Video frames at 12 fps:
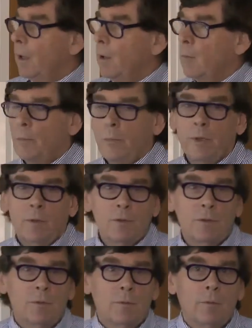um,
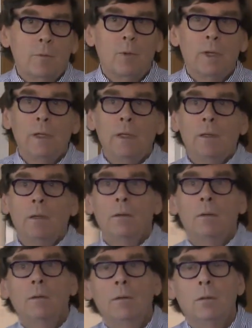because we
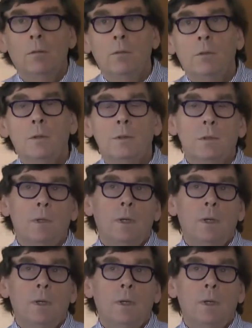would